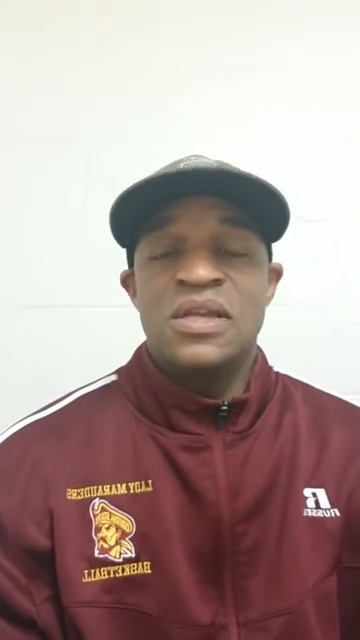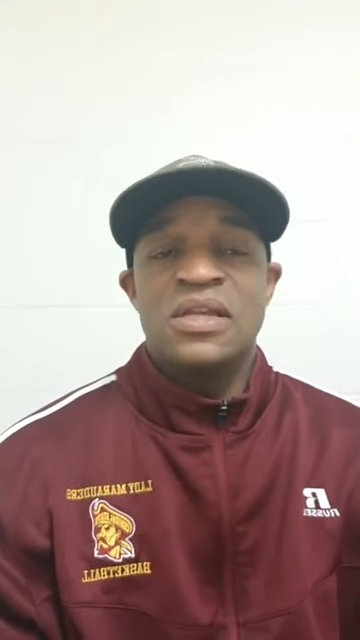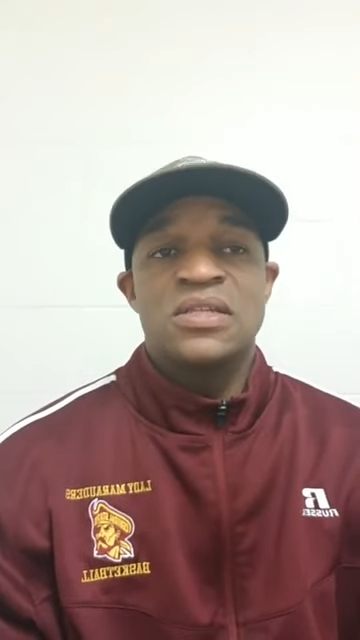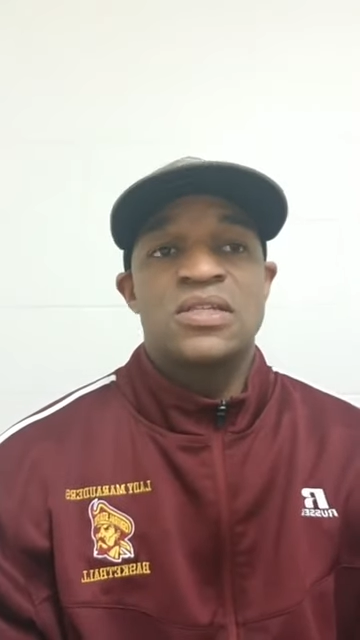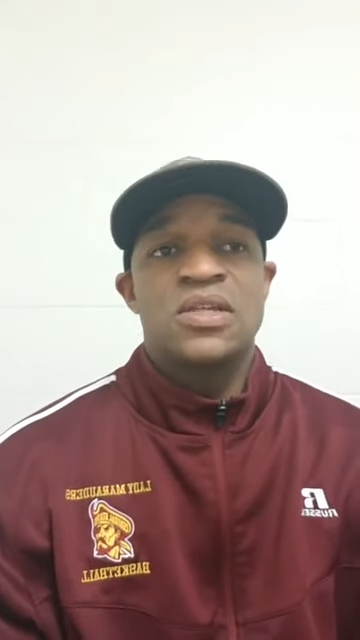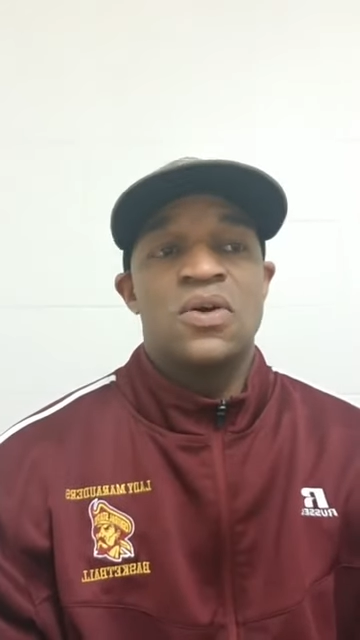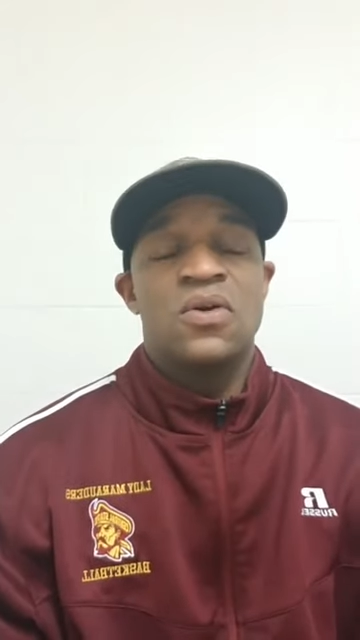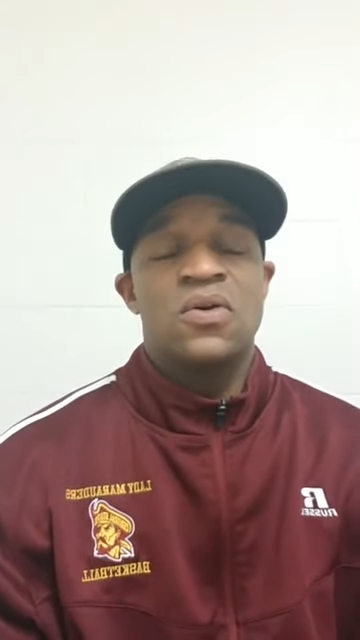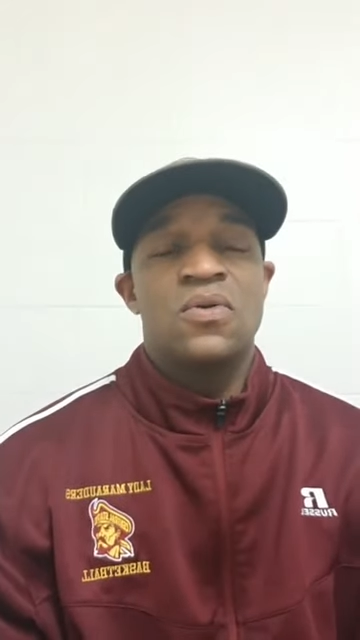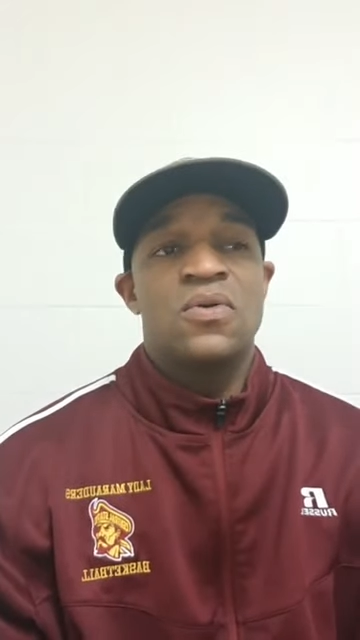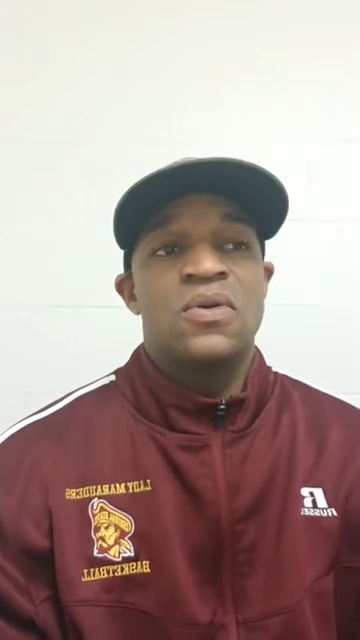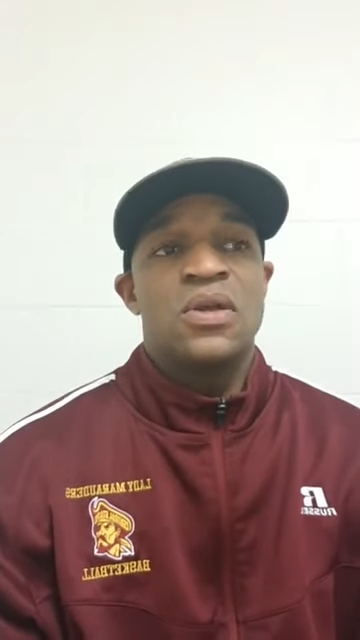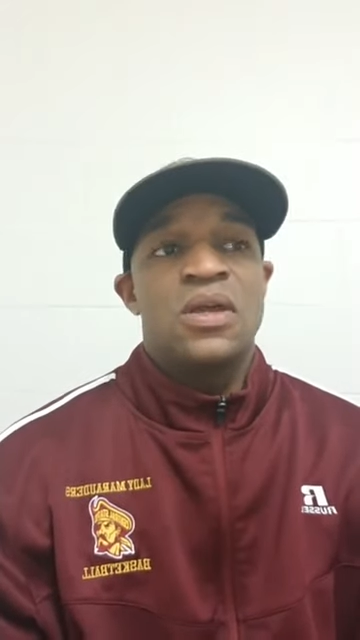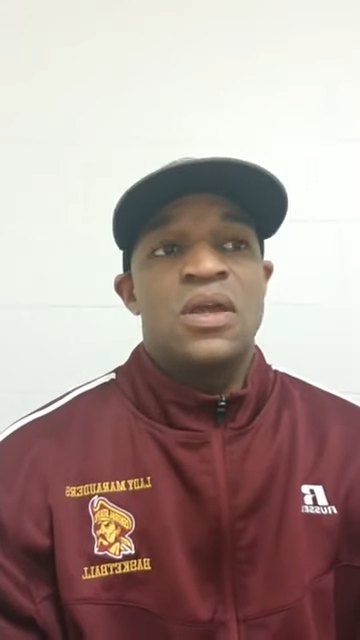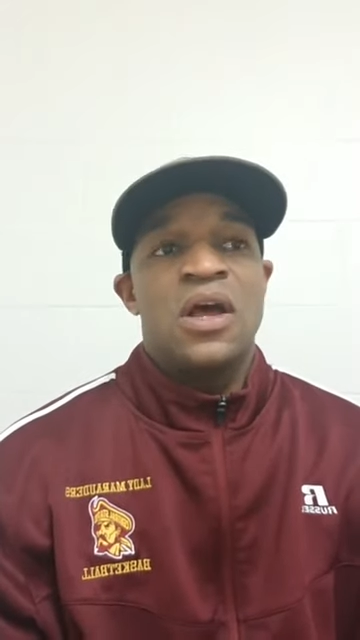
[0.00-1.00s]
And
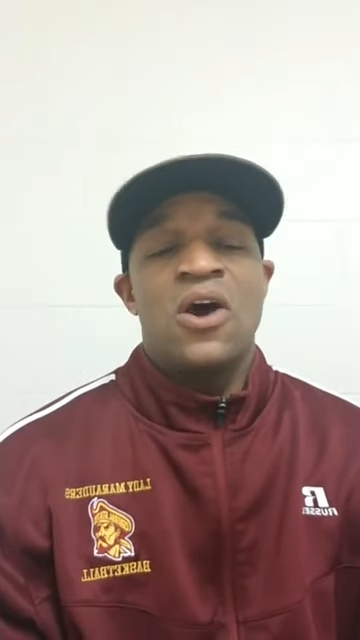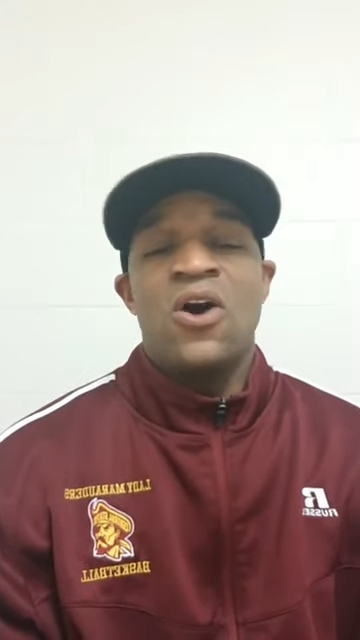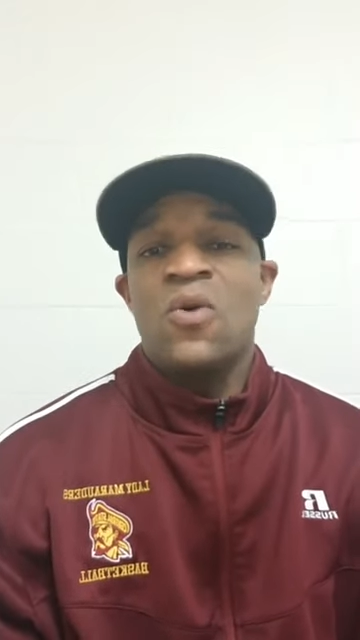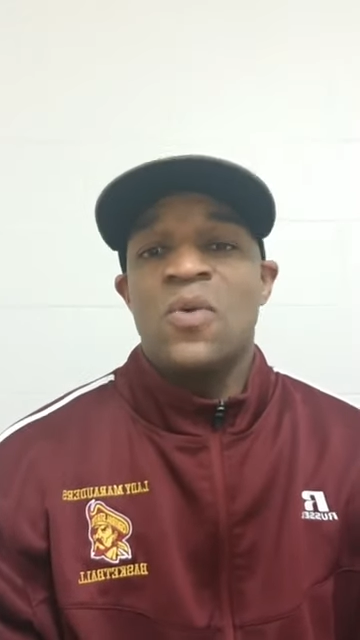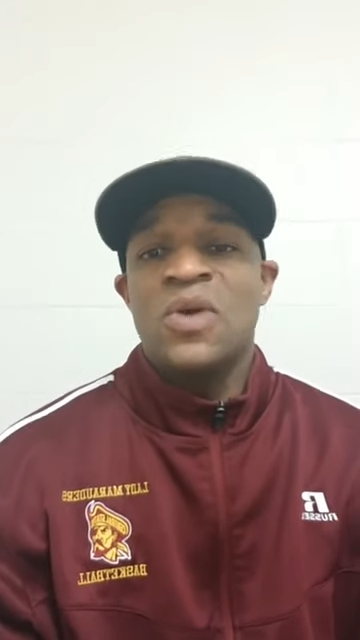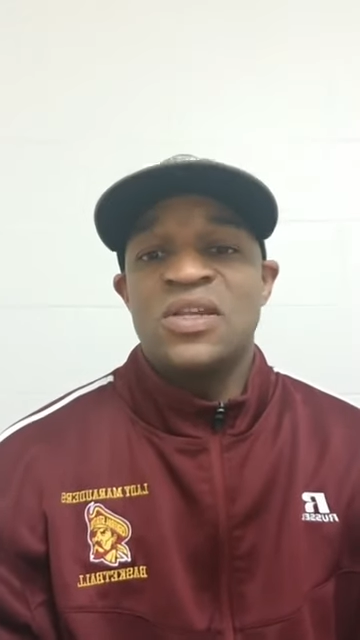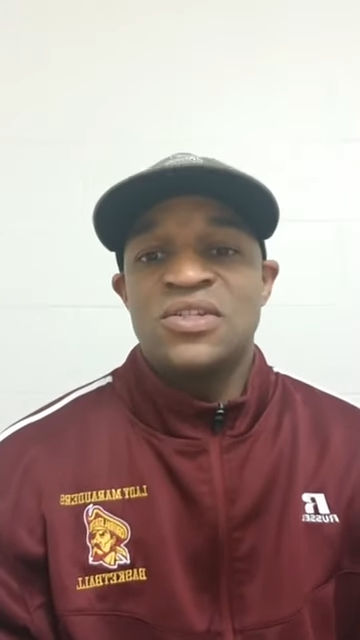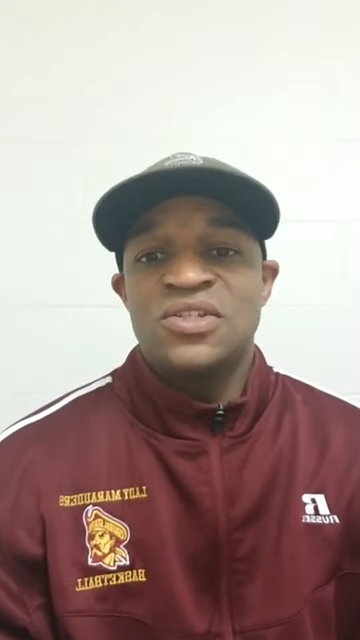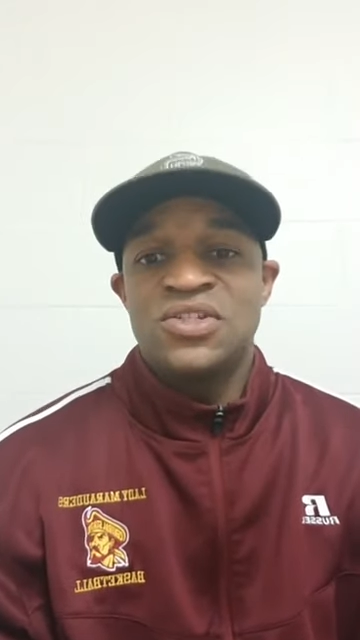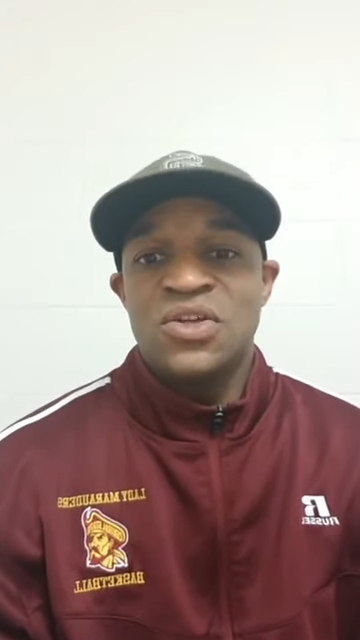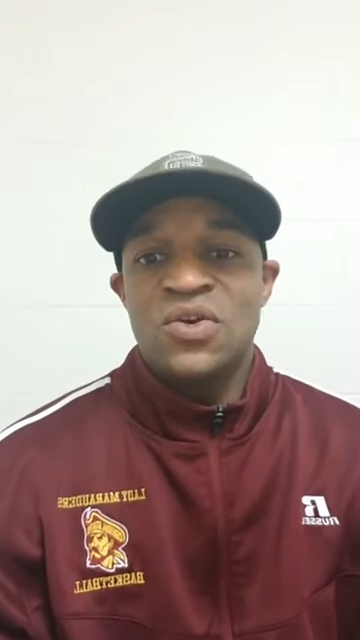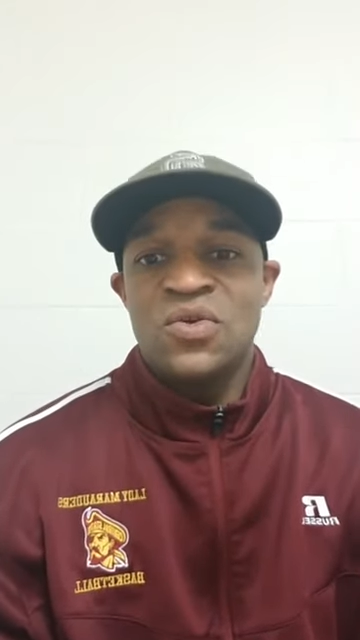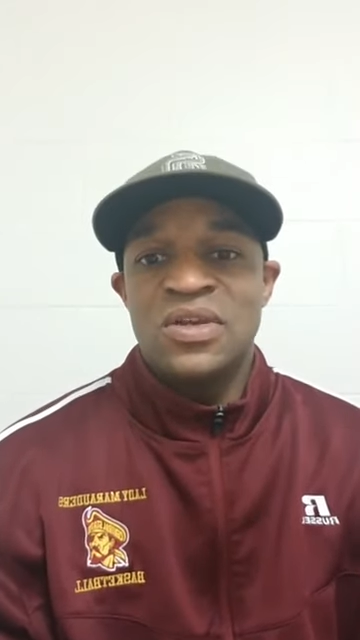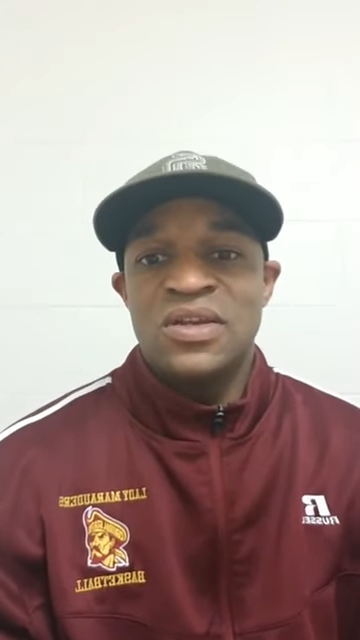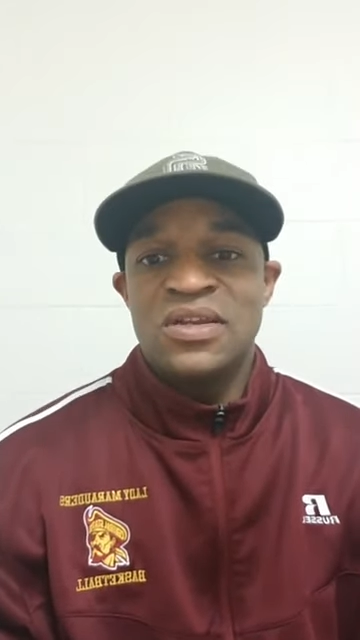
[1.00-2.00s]
so I always joke